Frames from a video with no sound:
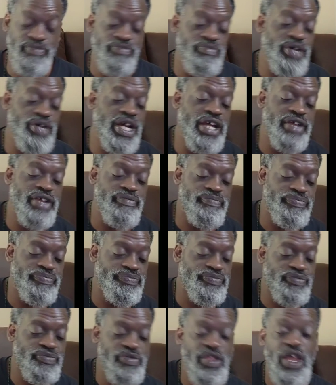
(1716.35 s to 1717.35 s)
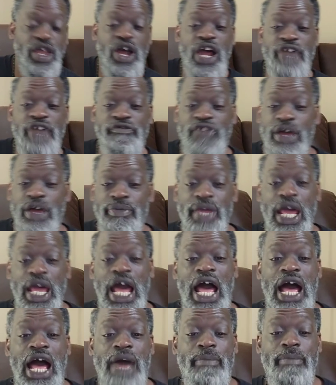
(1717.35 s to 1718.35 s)
But, all right, family,
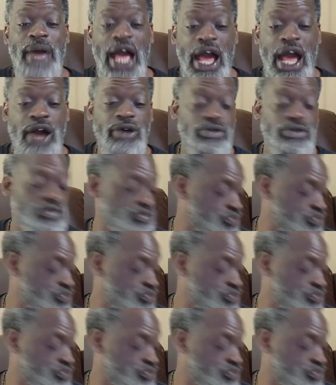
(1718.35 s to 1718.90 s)
I'm out.